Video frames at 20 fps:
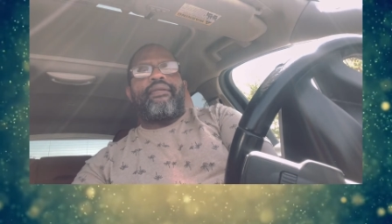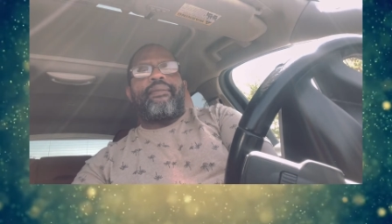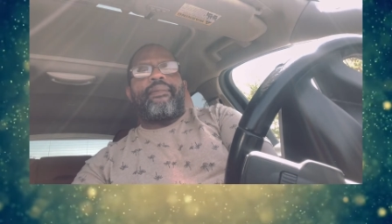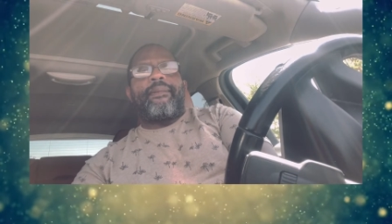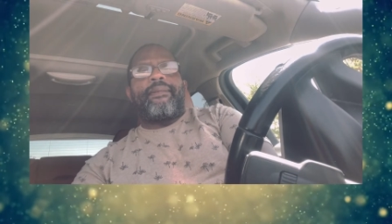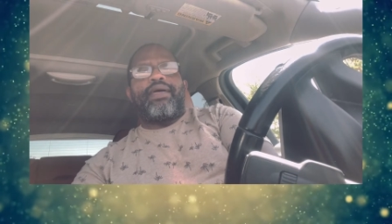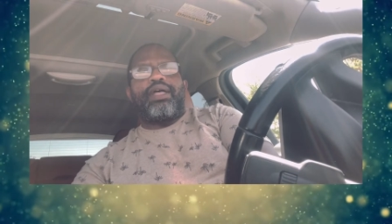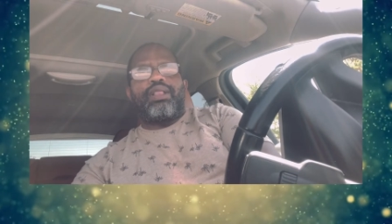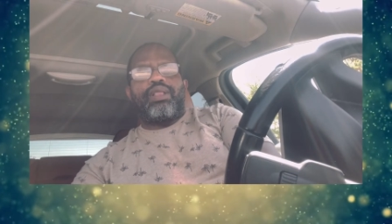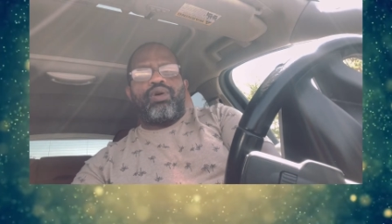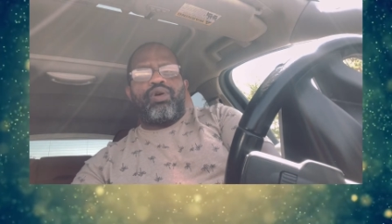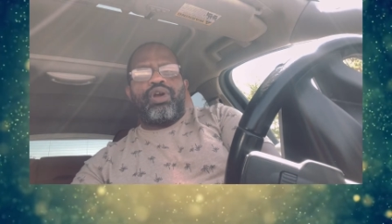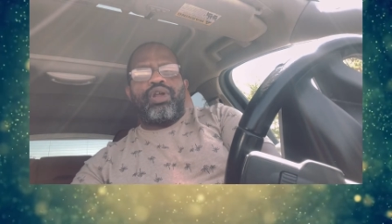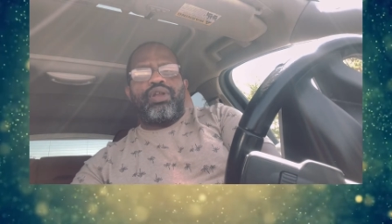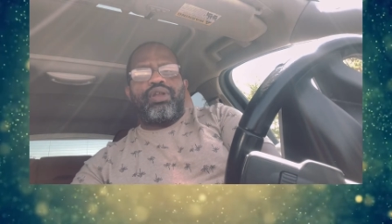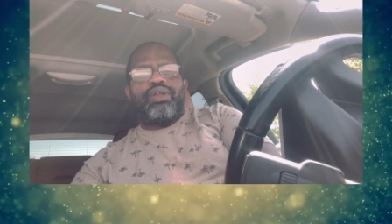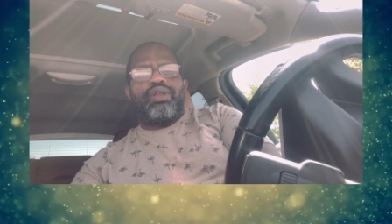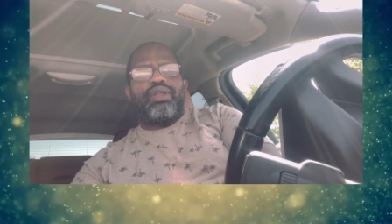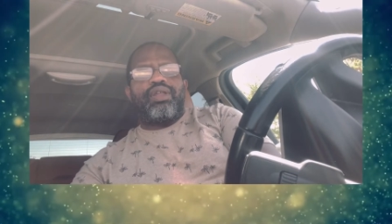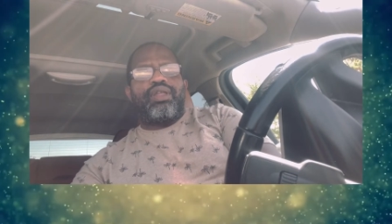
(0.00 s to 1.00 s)
the Lord,
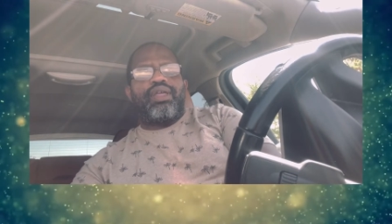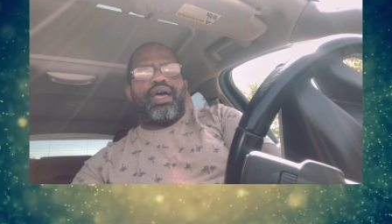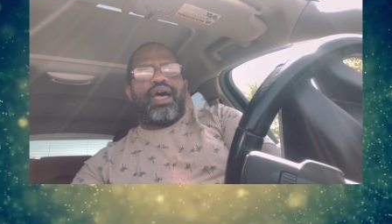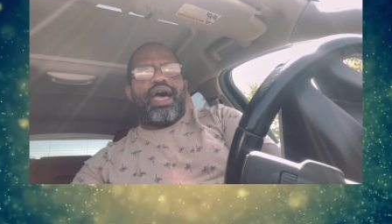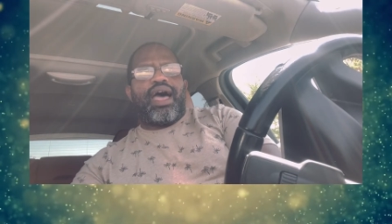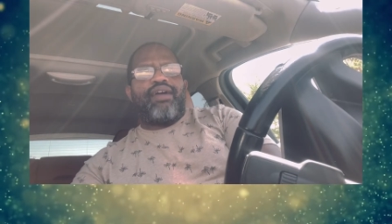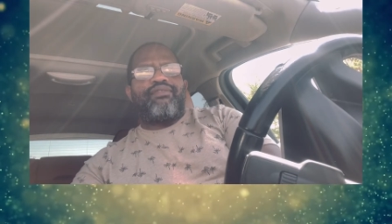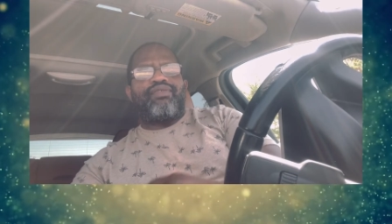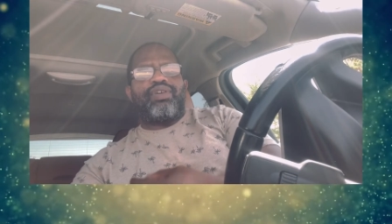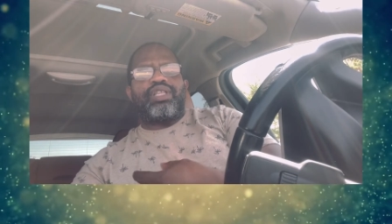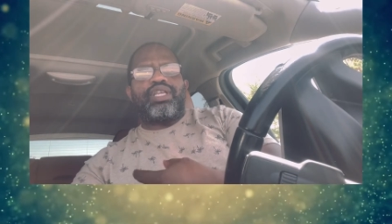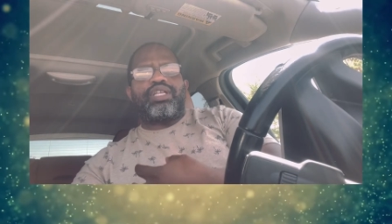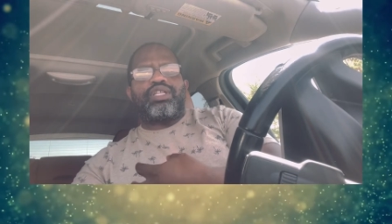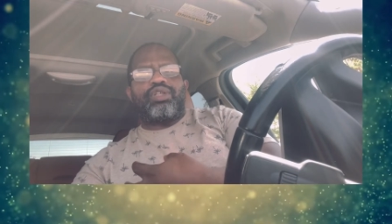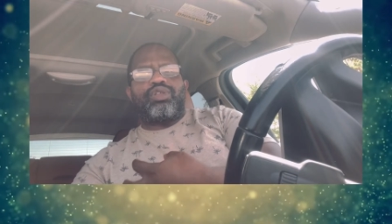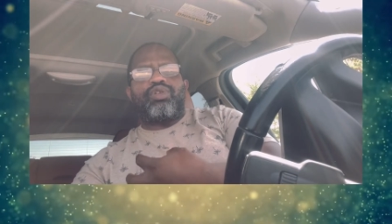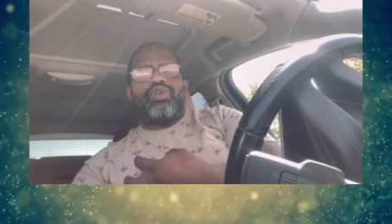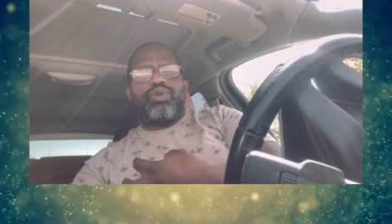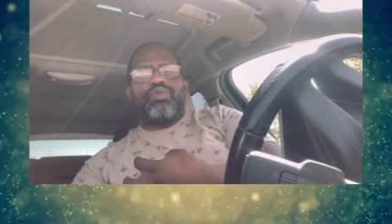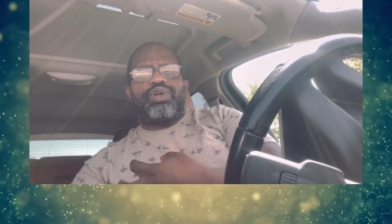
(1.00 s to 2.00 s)
I felt like the
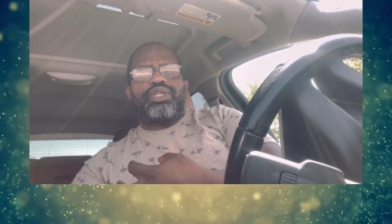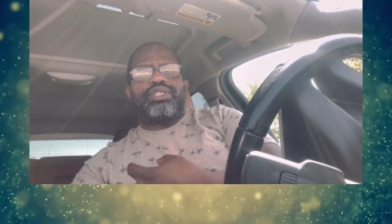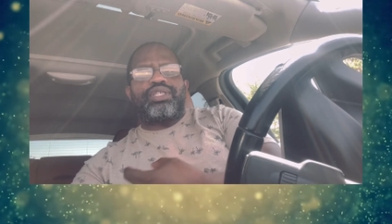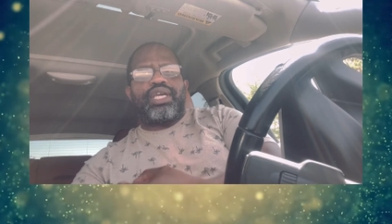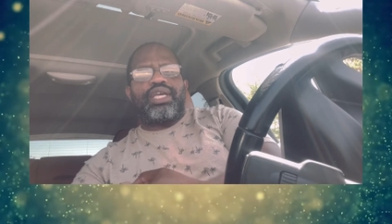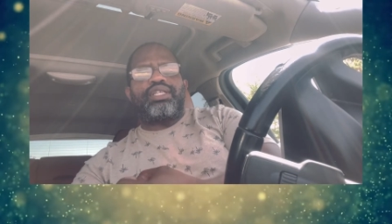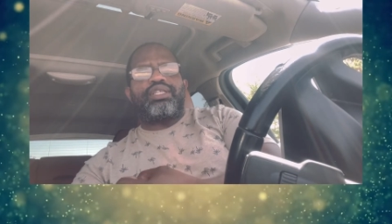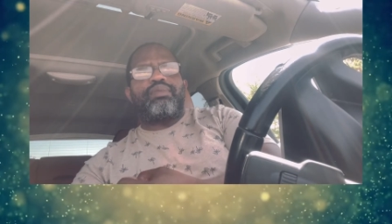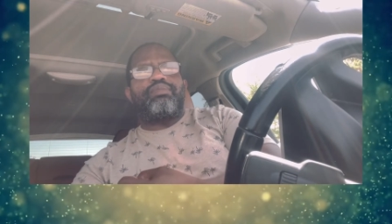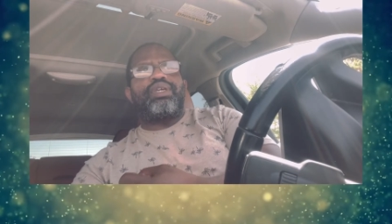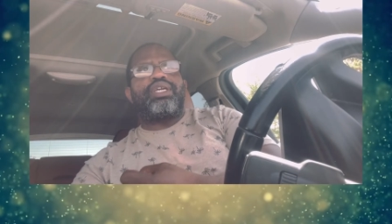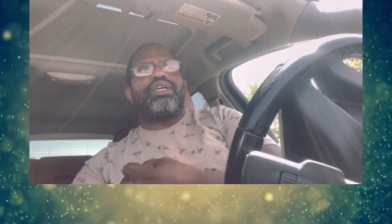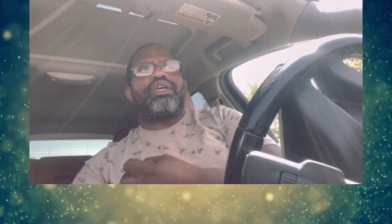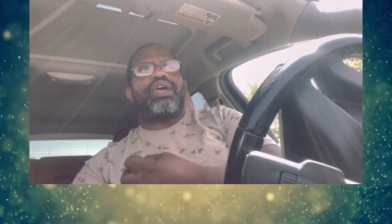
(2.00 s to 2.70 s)
Lord was saying to me,